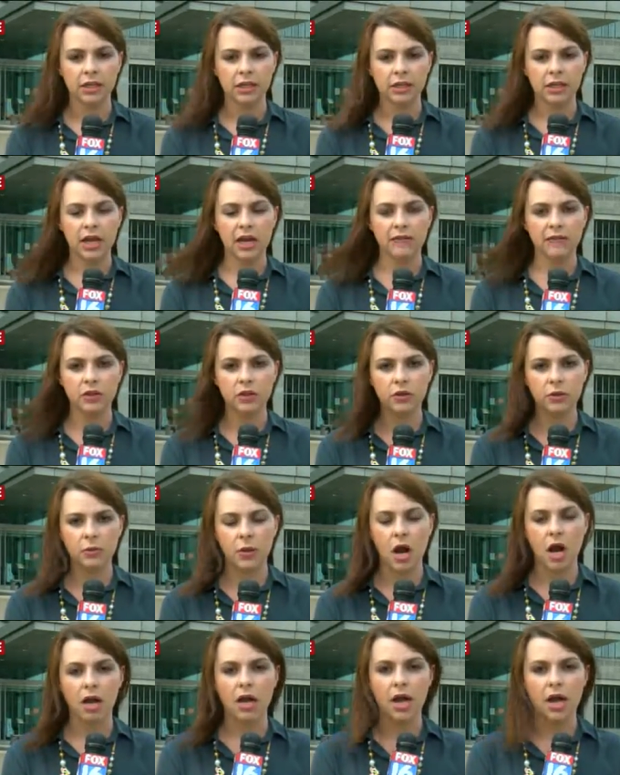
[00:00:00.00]
Live in Little
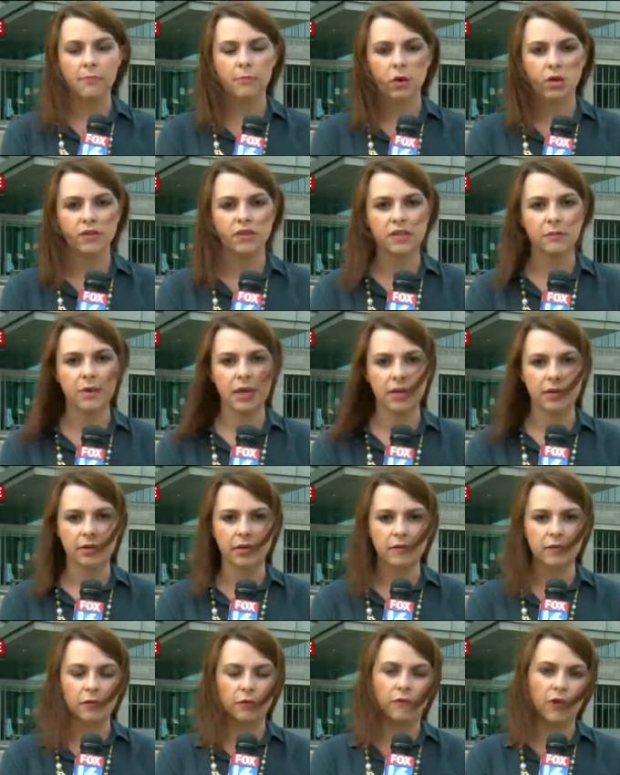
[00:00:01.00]
Rock, I'm Marcy
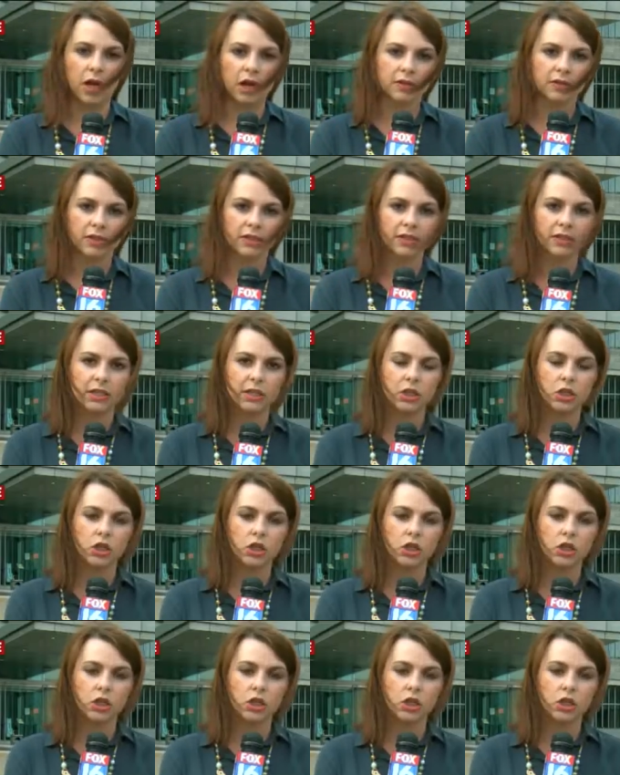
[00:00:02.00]
Manley for Fox 16